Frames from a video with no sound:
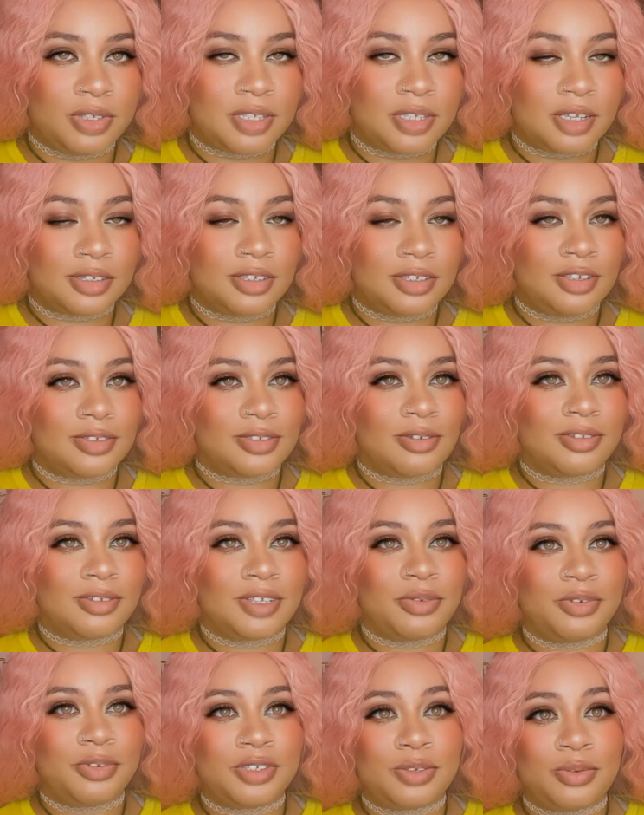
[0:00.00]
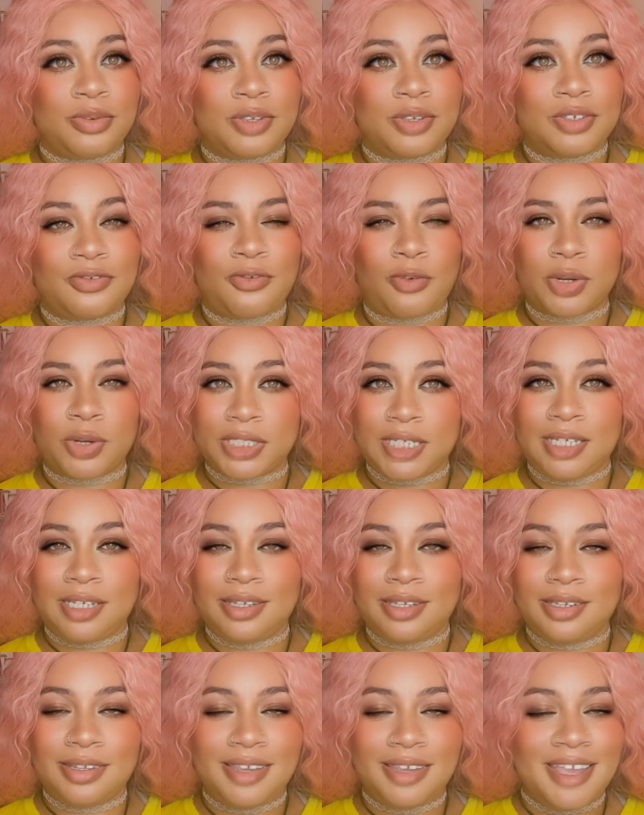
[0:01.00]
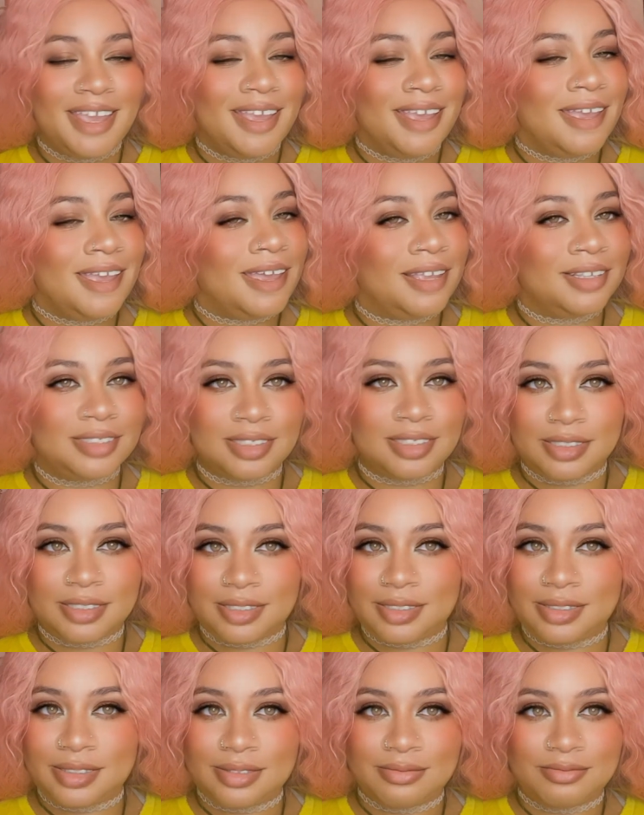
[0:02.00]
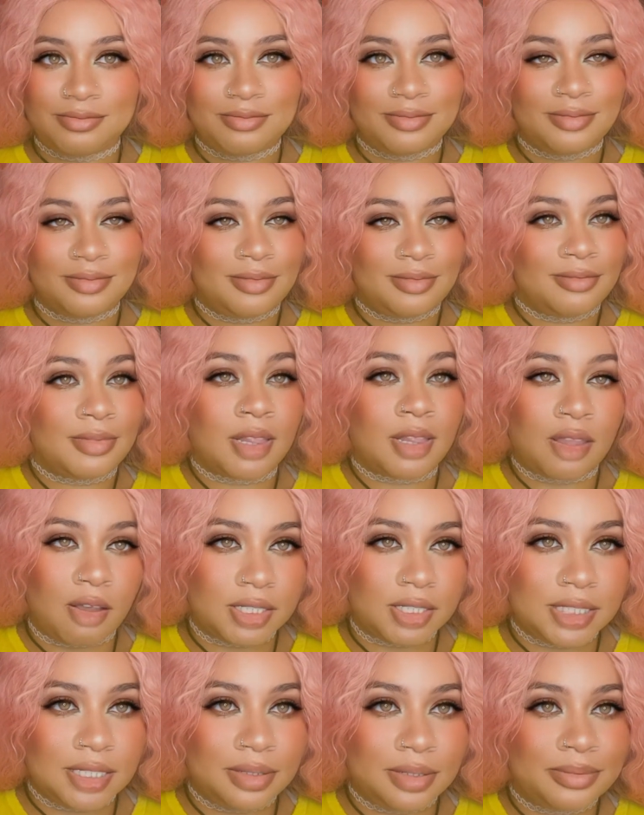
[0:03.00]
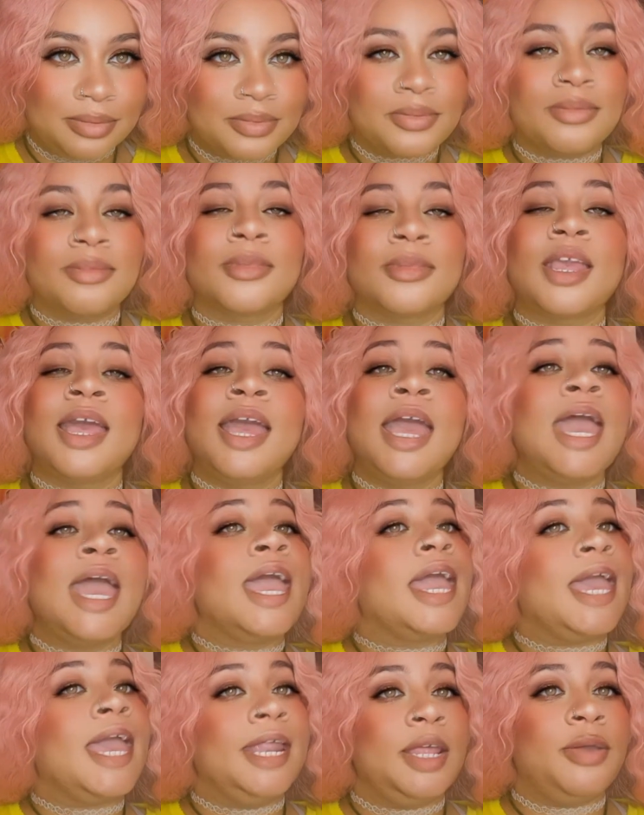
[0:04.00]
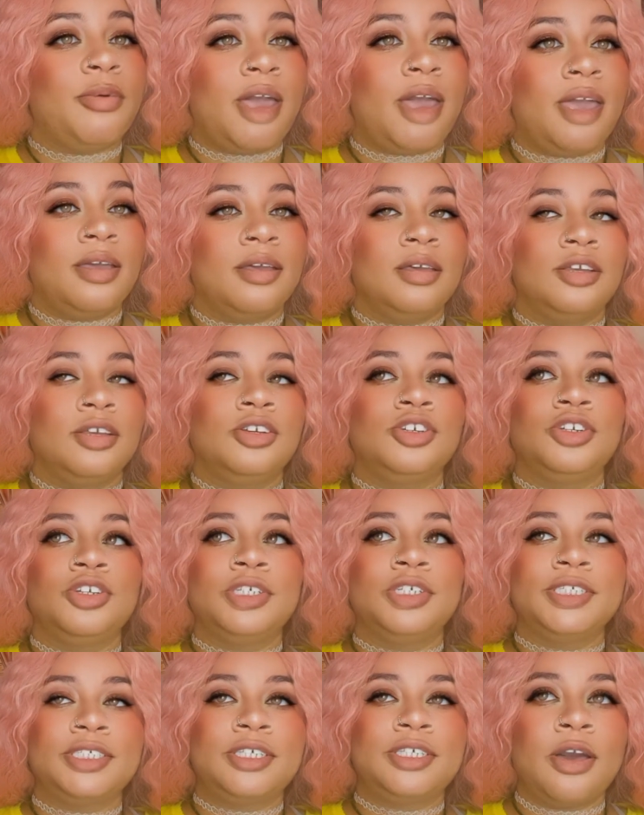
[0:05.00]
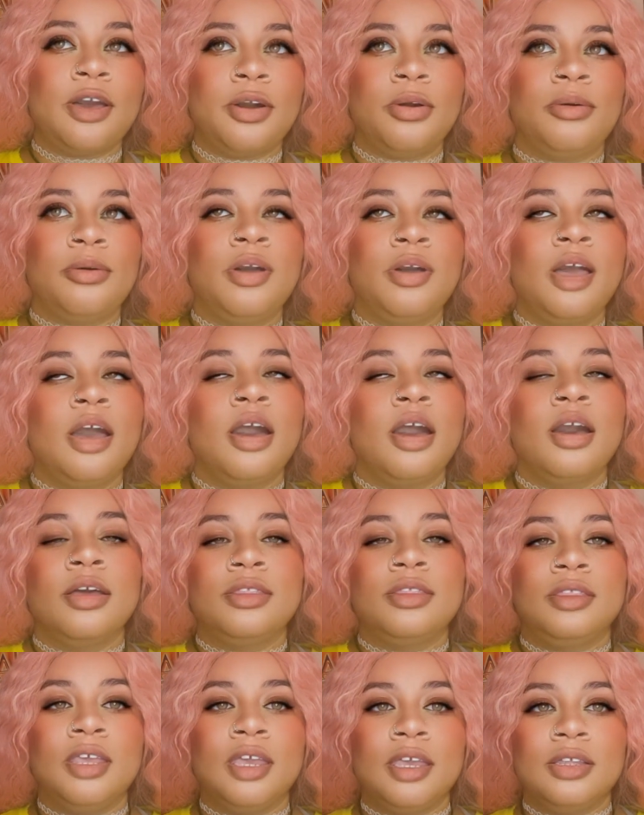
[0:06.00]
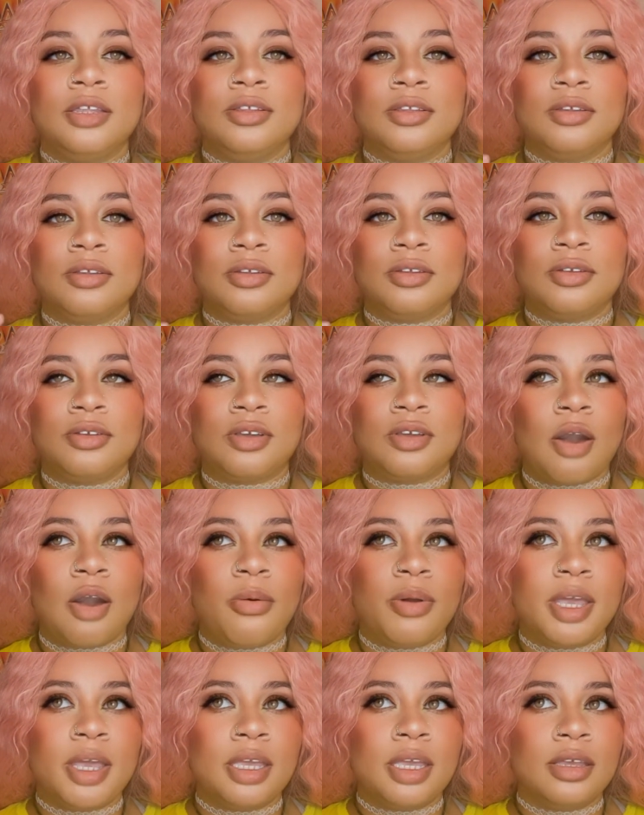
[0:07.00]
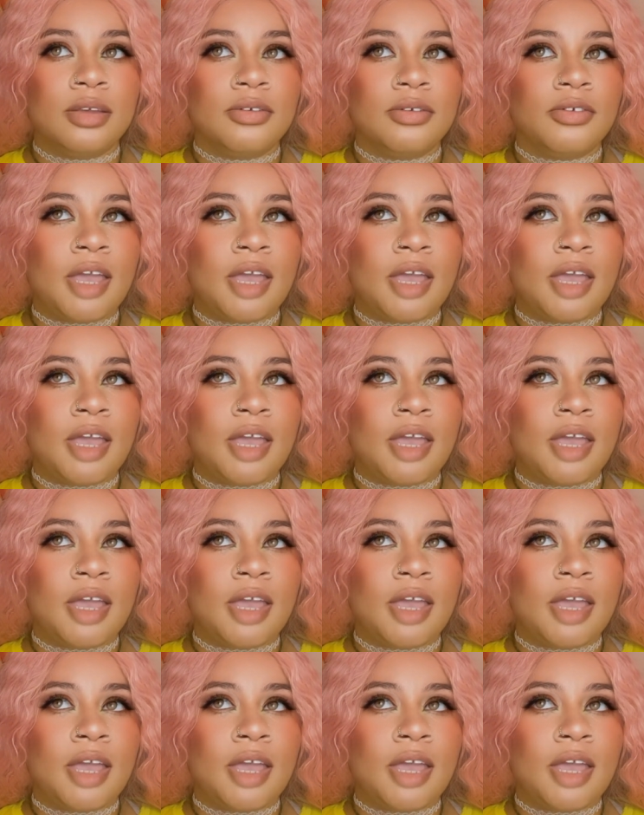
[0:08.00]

sexually assaulted when she was 14 and just lost it. Anyway, so then going